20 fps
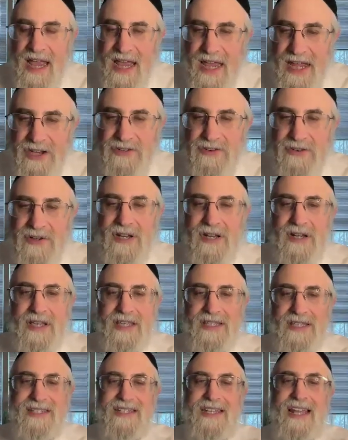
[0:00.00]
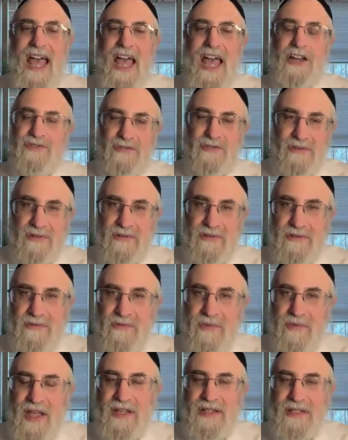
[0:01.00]
Hatred is natural.
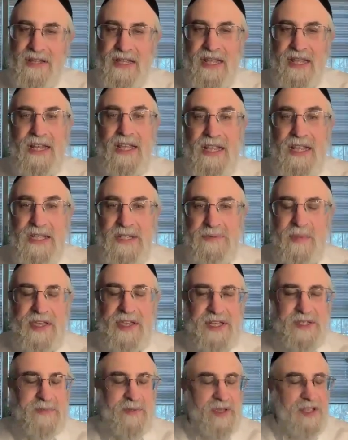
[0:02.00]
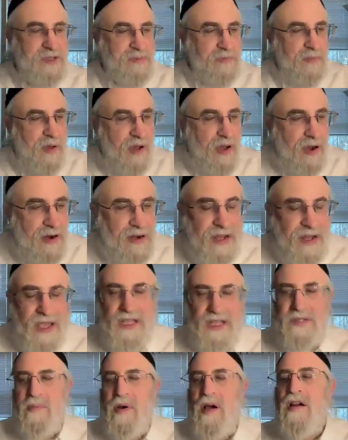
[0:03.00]
right? It's
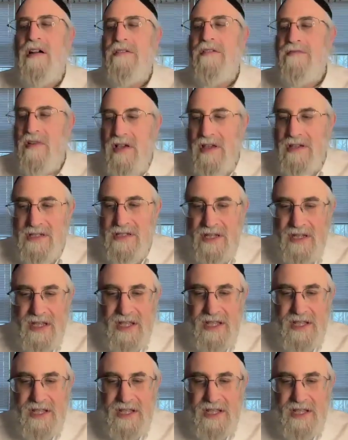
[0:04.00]
part of us.